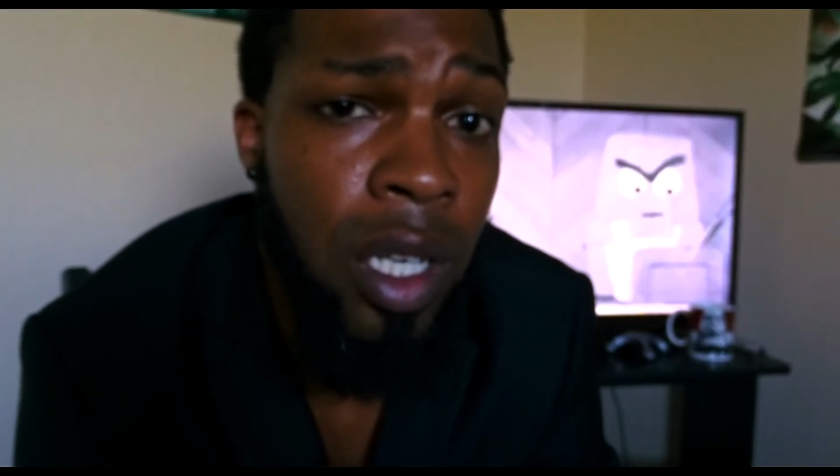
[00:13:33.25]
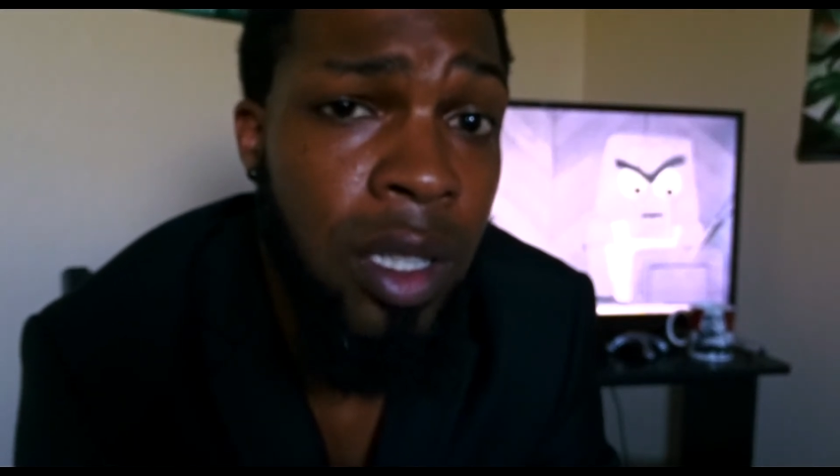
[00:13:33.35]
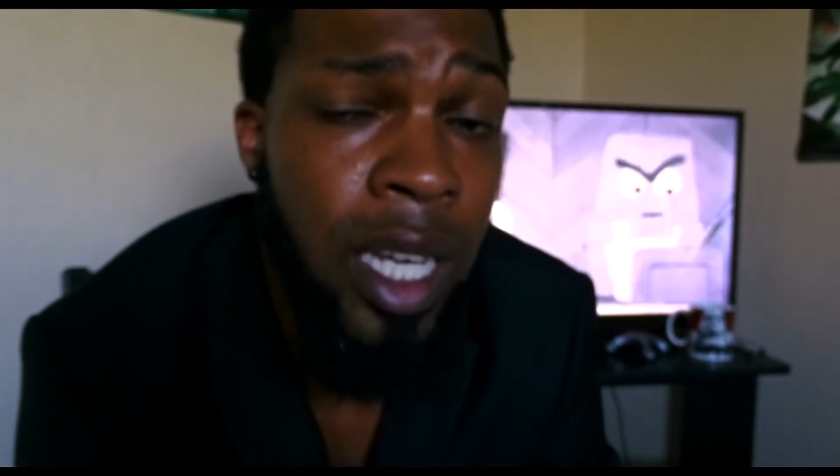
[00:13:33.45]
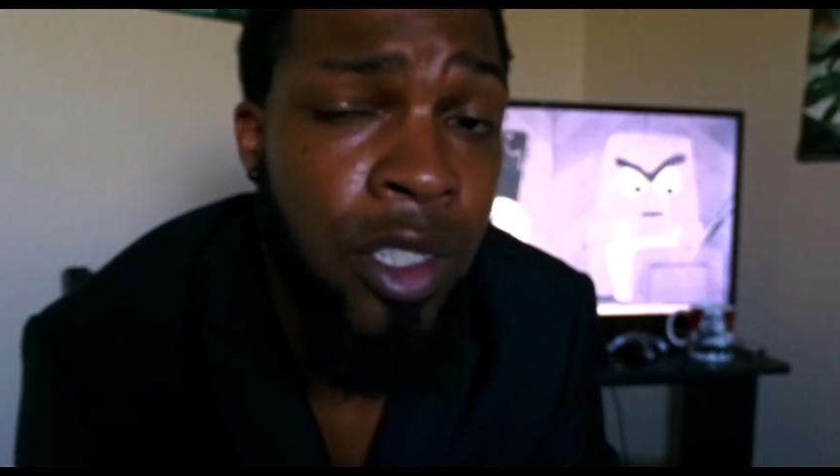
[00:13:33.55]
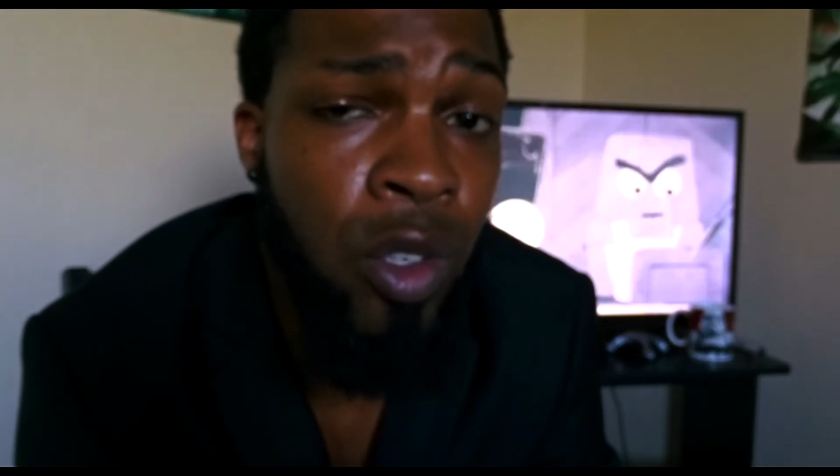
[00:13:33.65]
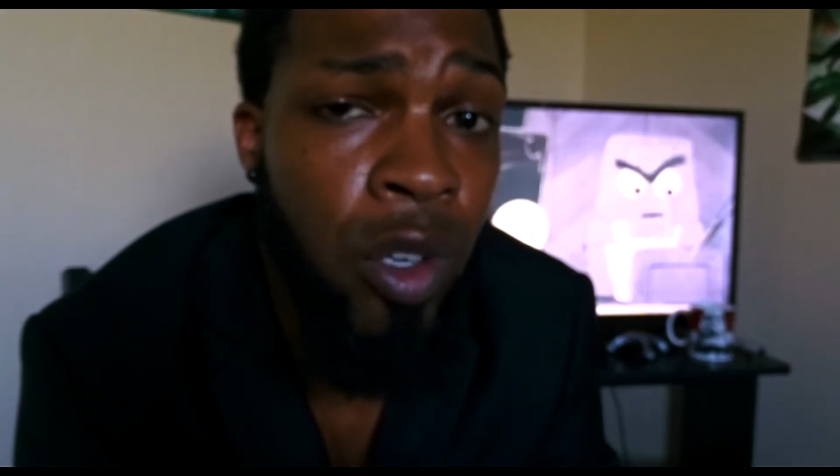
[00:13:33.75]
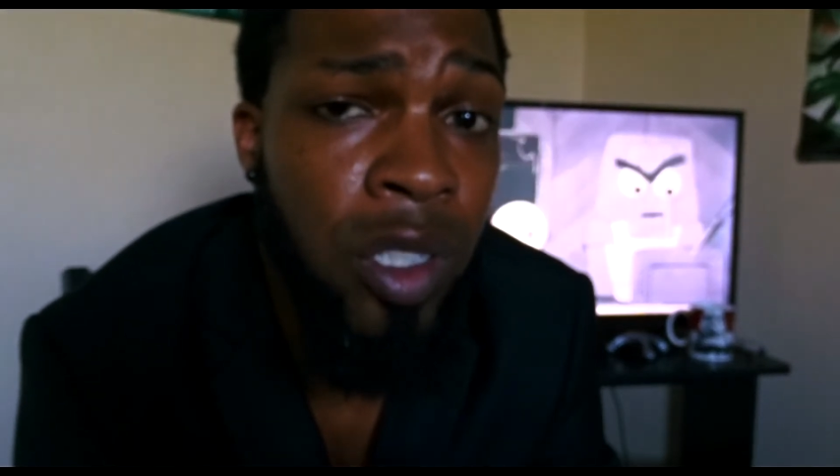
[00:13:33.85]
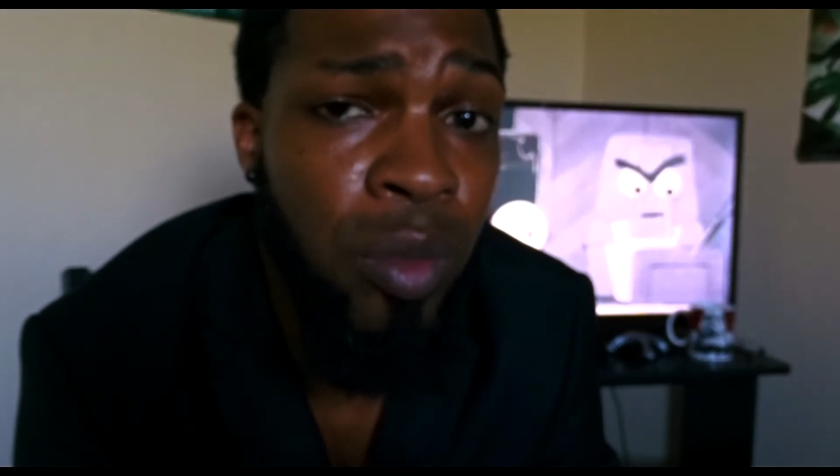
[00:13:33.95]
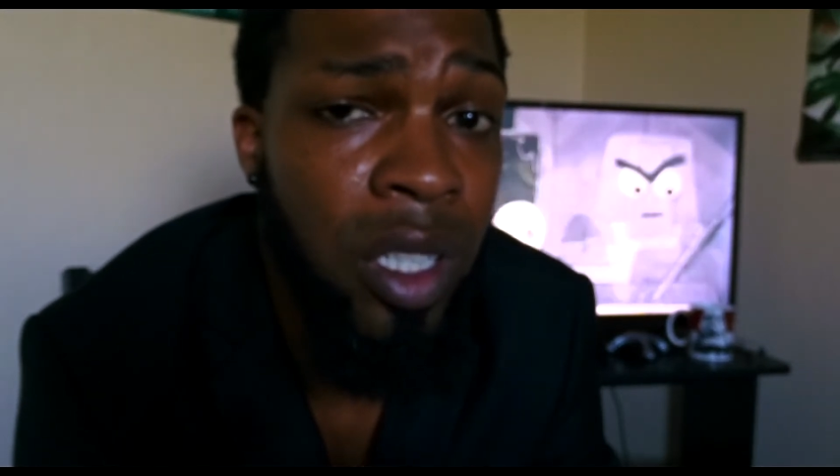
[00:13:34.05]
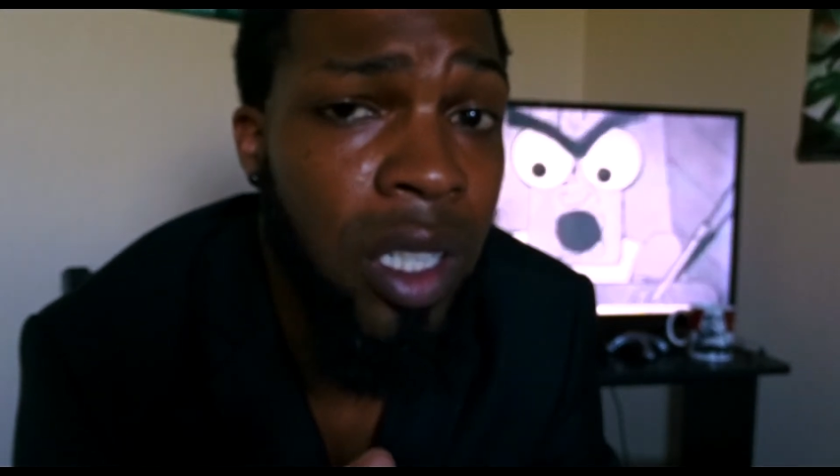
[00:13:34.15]
that's going
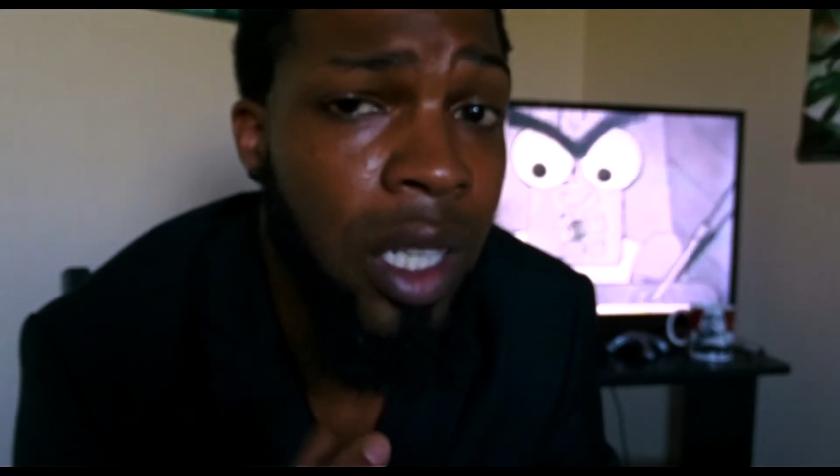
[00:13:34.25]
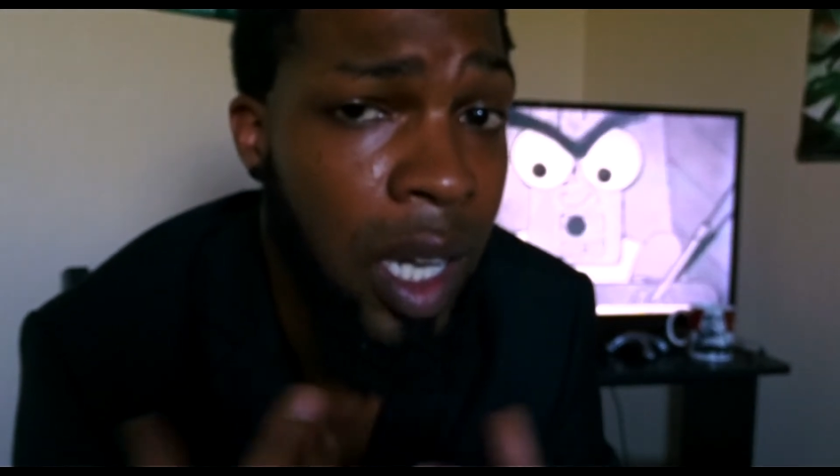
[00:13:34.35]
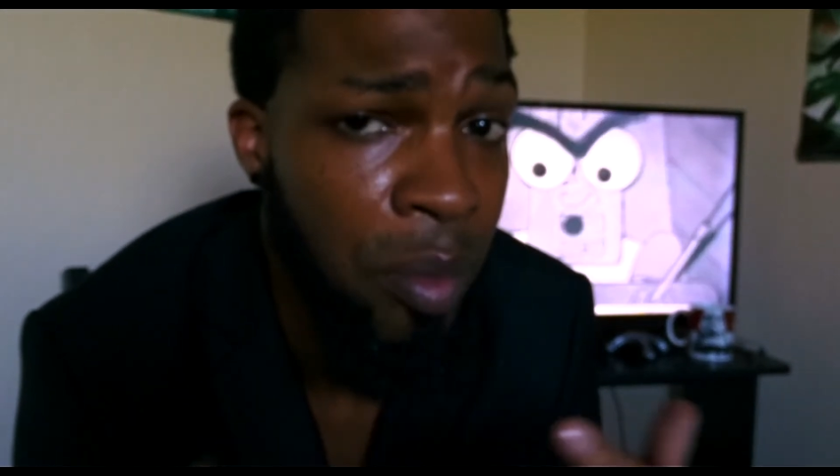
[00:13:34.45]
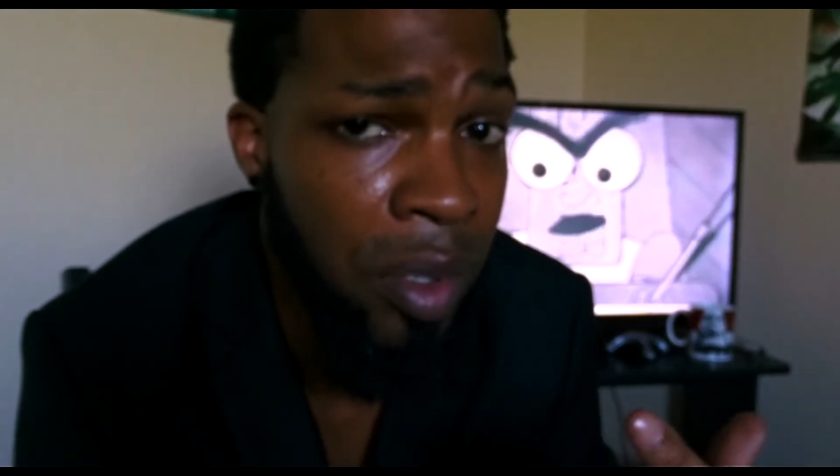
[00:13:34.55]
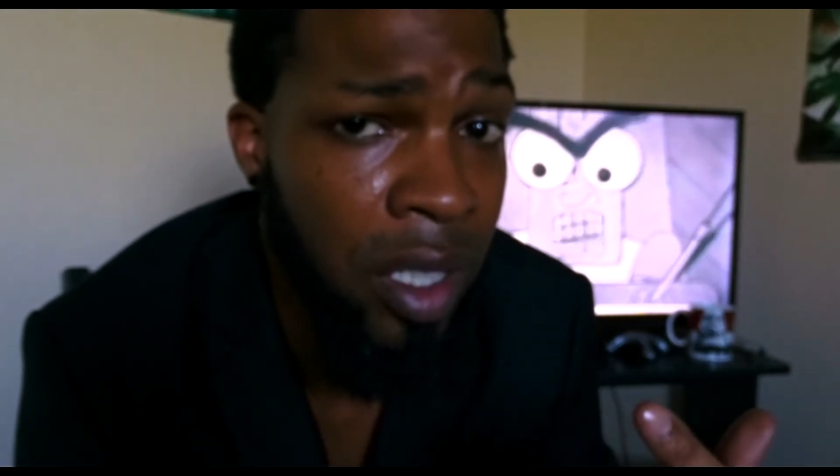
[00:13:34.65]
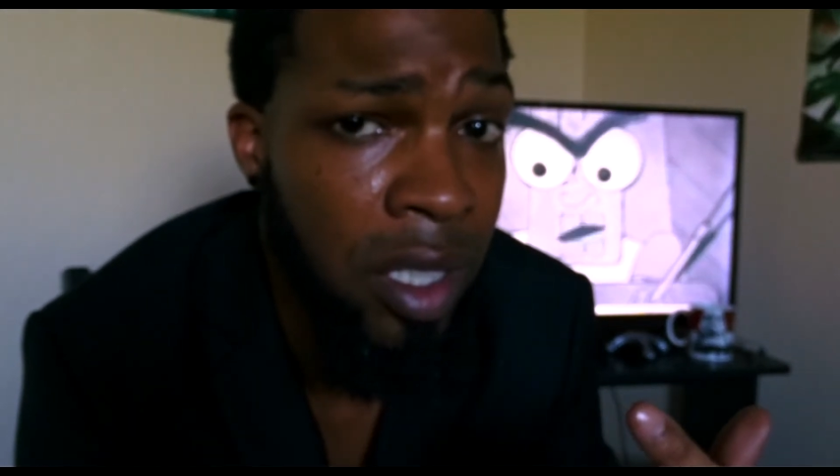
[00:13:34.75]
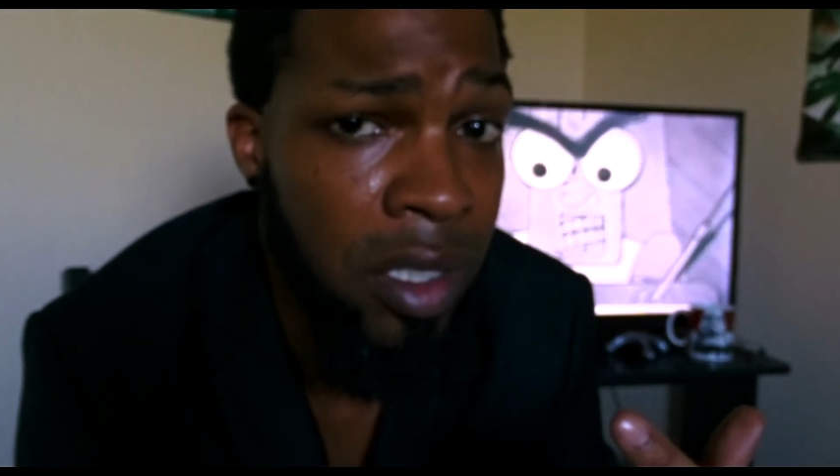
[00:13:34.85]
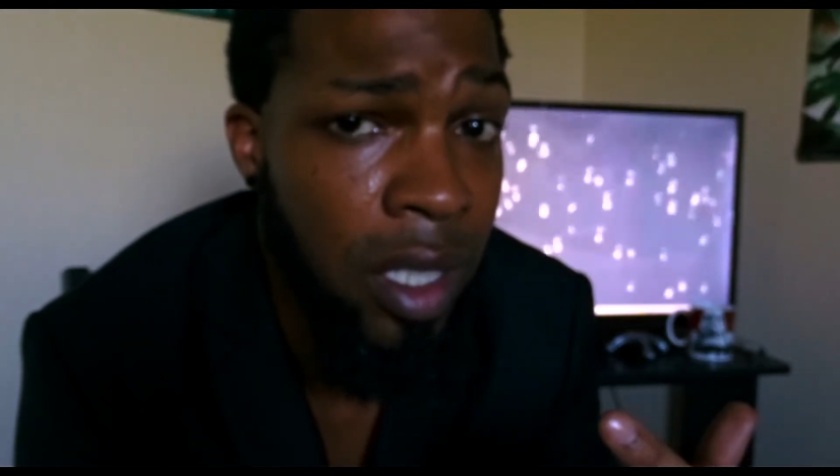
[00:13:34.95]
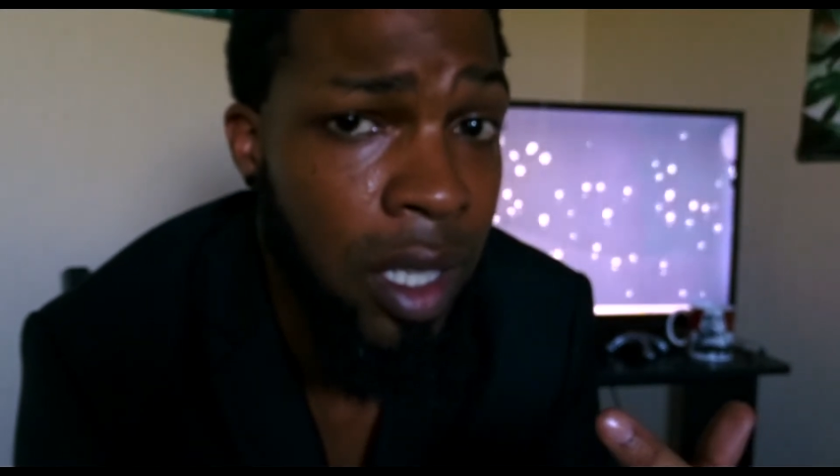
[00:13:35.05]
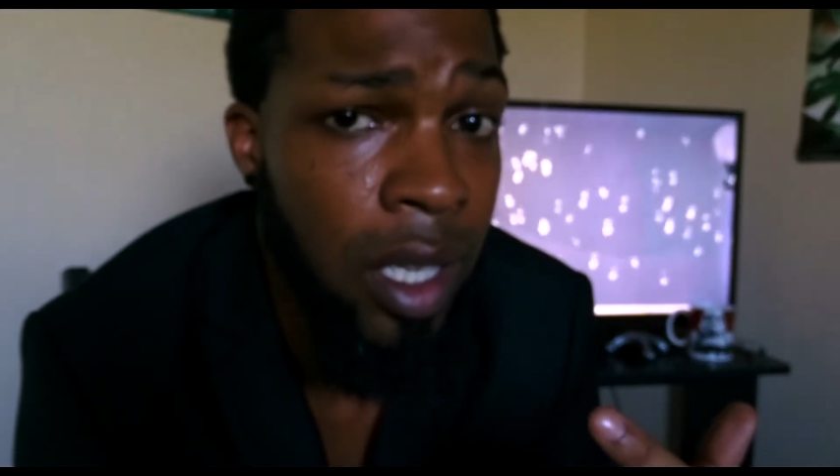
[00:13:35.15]
to be accompanying this